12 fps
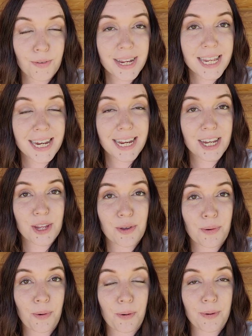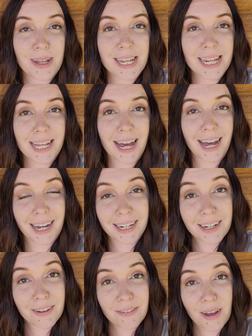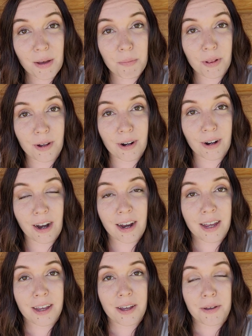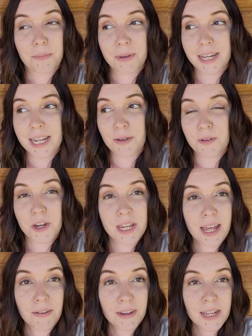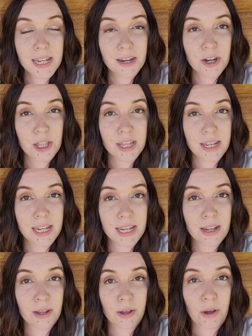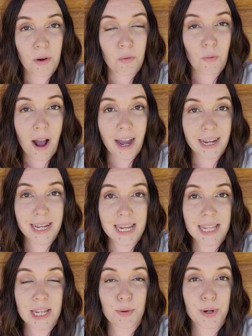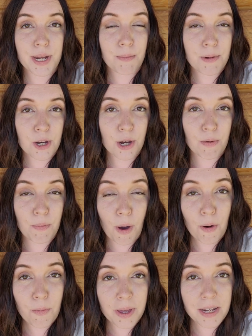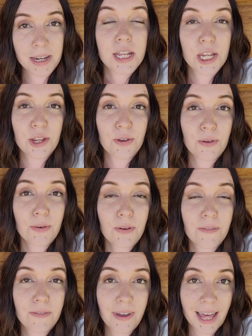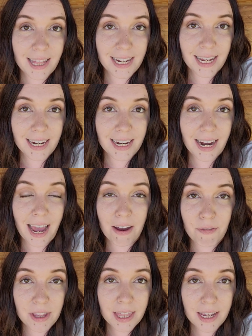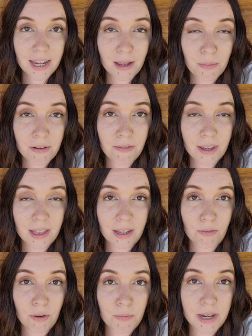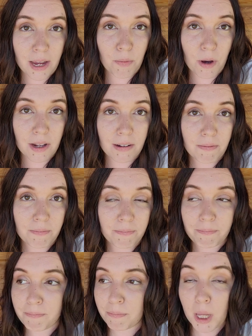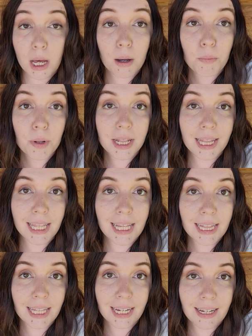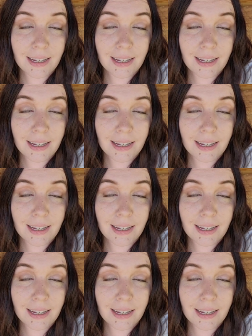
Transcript: rest of day two was kind of a blur because I was just having such this rise, this redemption moment. Sue validated everything I had been feeling from day one completely